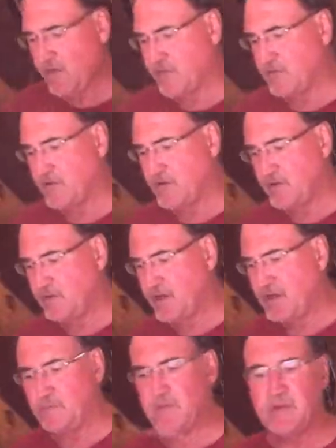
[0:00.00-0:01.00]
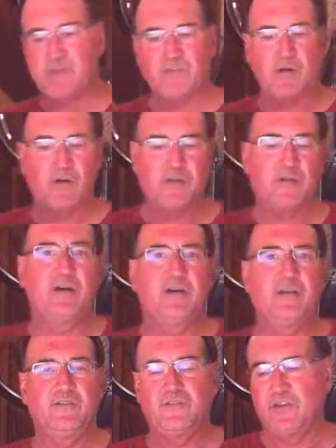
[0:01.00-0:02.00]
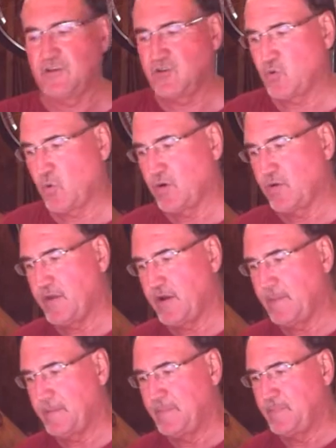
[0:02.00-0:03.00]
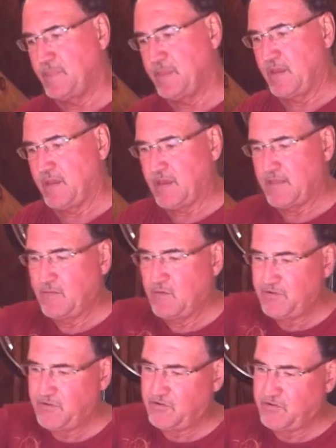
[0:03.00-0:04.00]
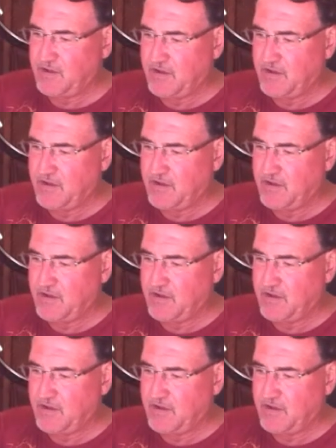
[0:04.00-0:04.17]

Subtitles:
way through, no need, because our other cut is shorter there. And then we'll just